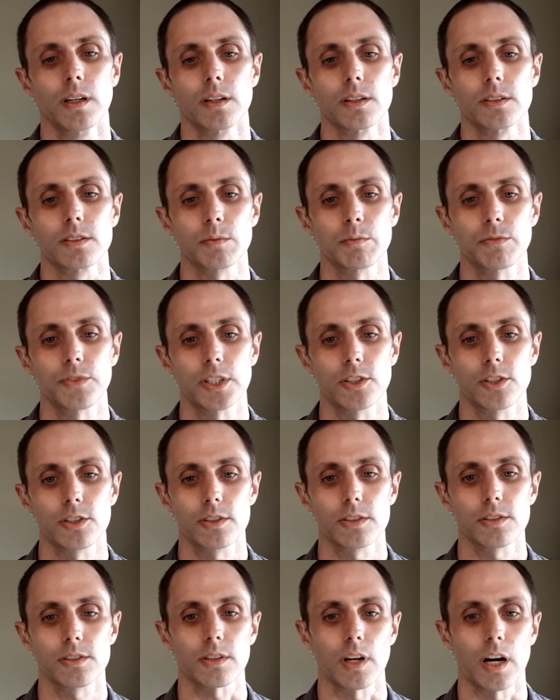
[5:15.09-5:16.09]
Some
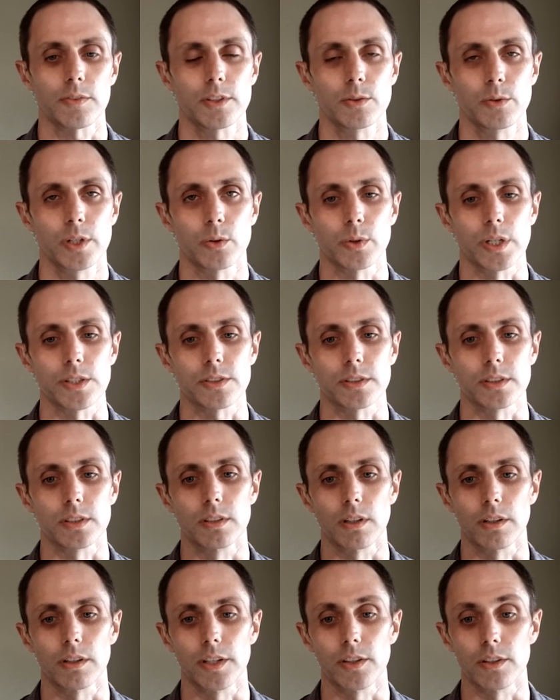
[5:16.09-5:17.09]
features often
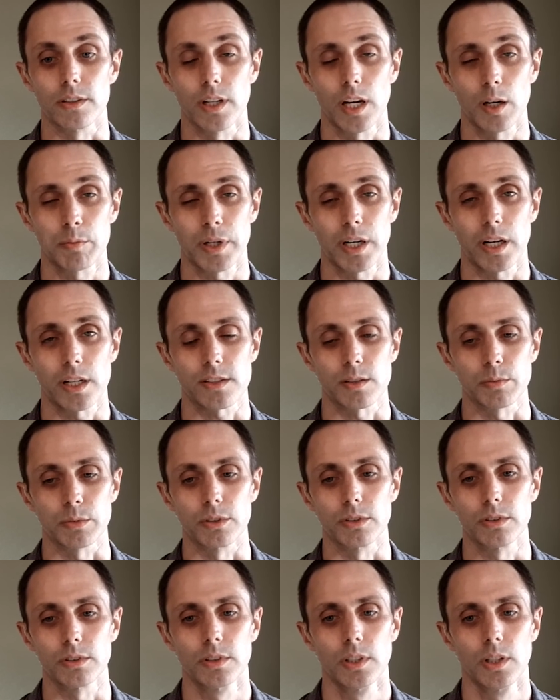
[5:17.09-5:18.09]
requested are either not
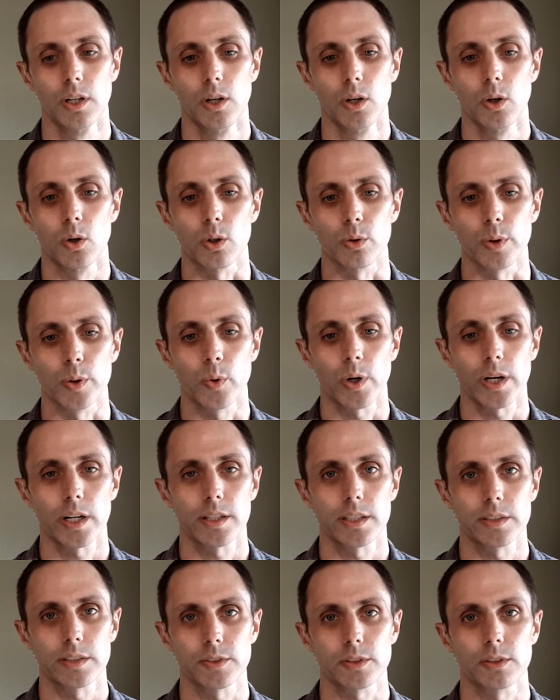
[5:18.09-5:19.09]
possible or
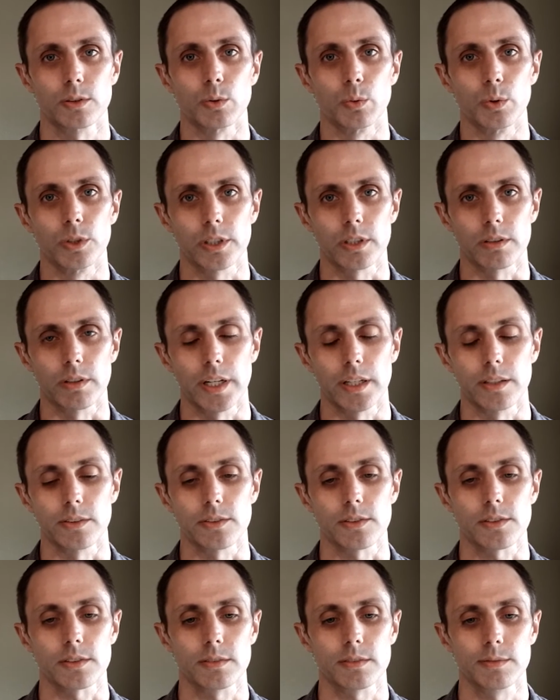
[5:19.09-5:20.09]
require difficult
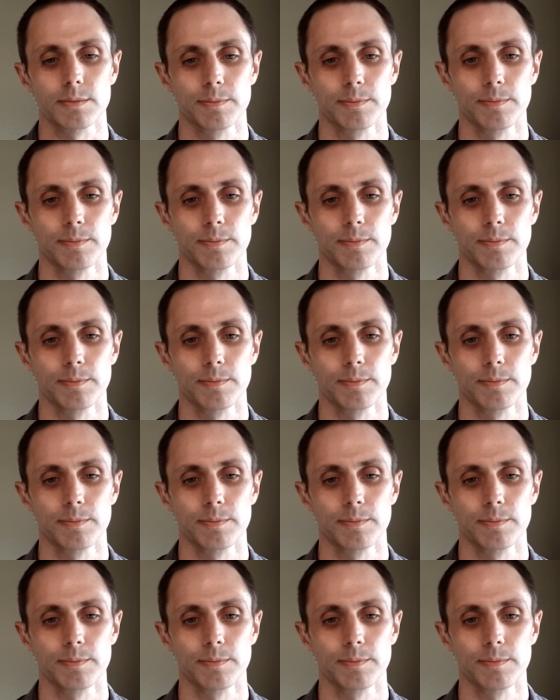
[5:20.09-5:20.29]
workarounds.